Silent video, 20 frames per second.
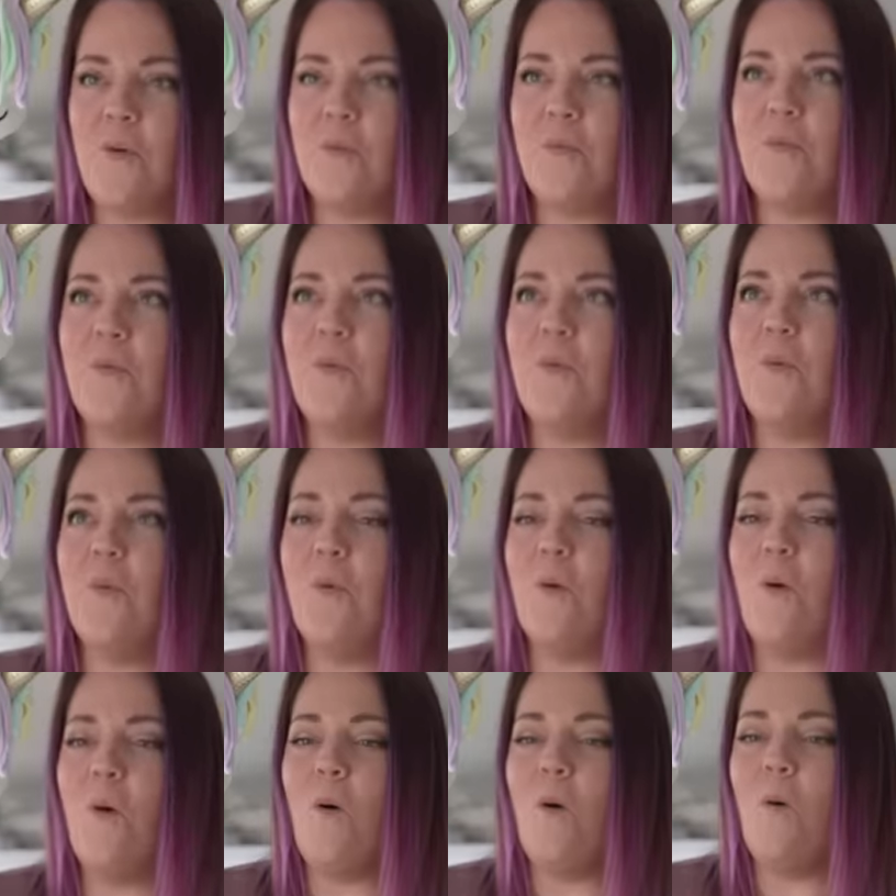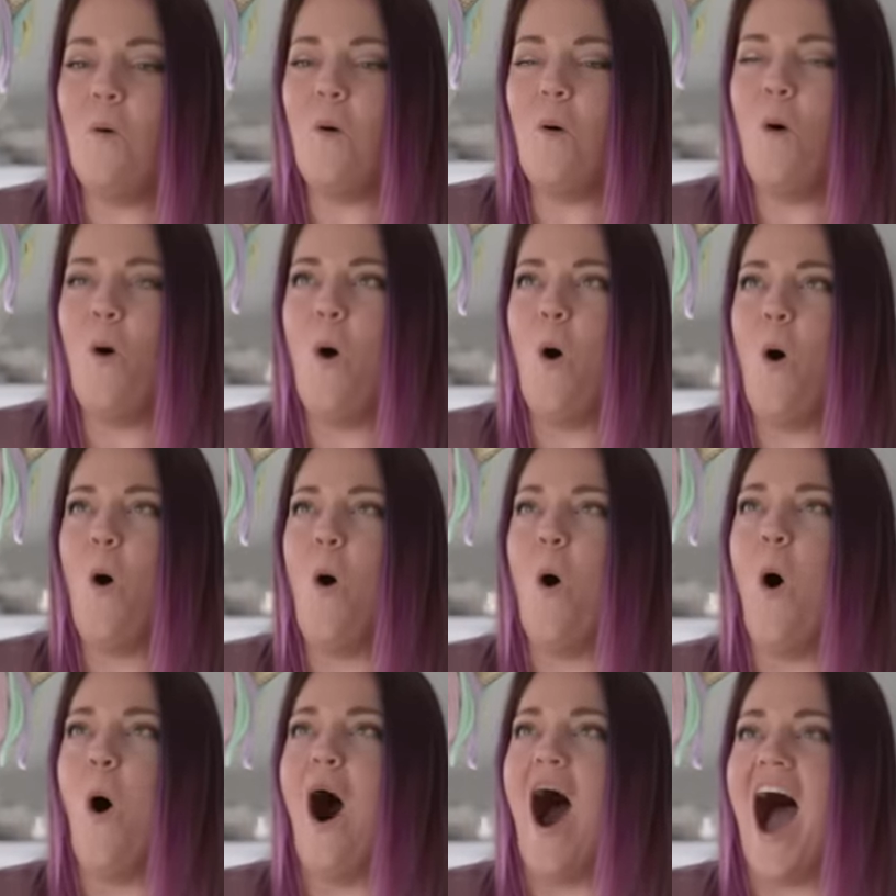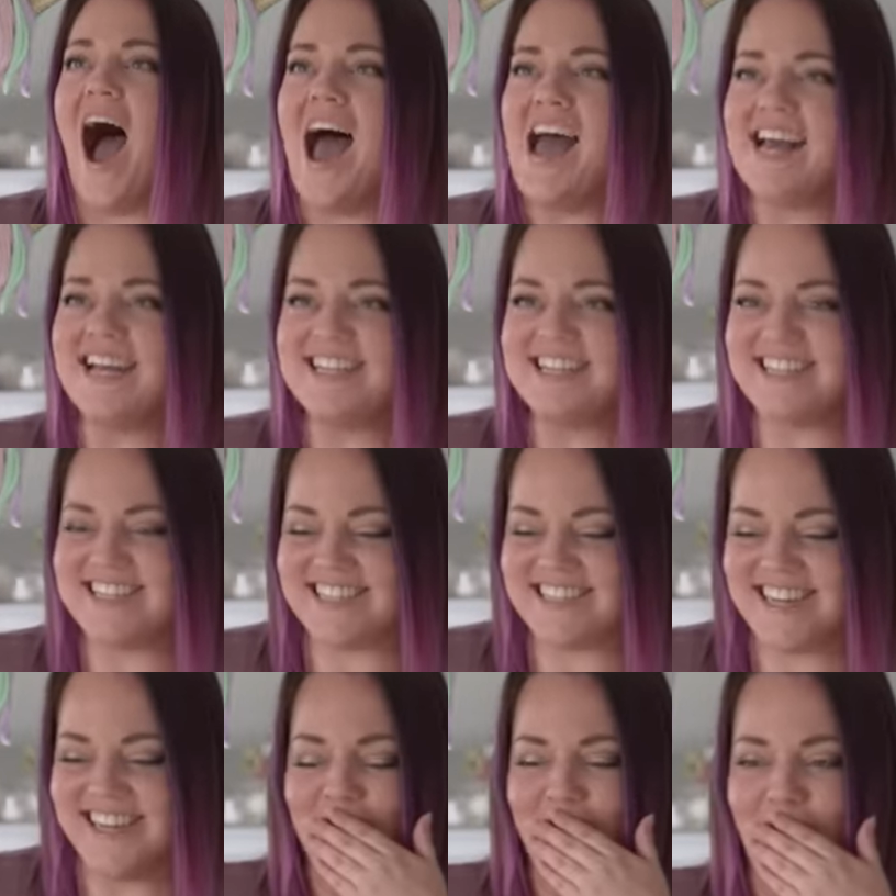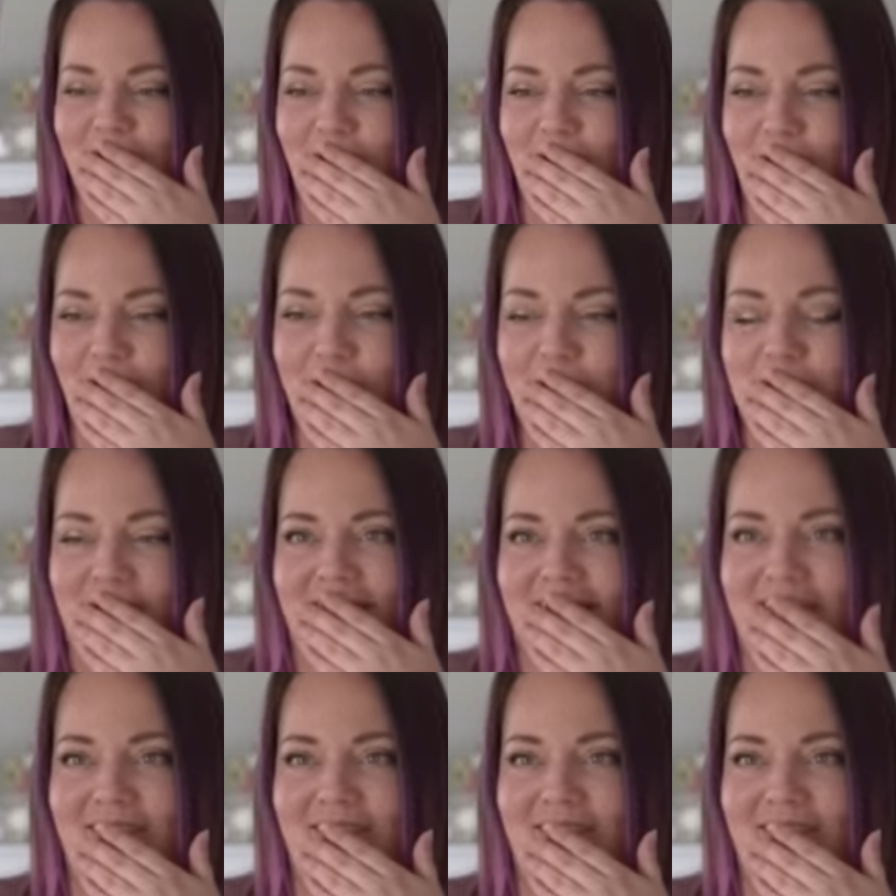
Um, what? Oh my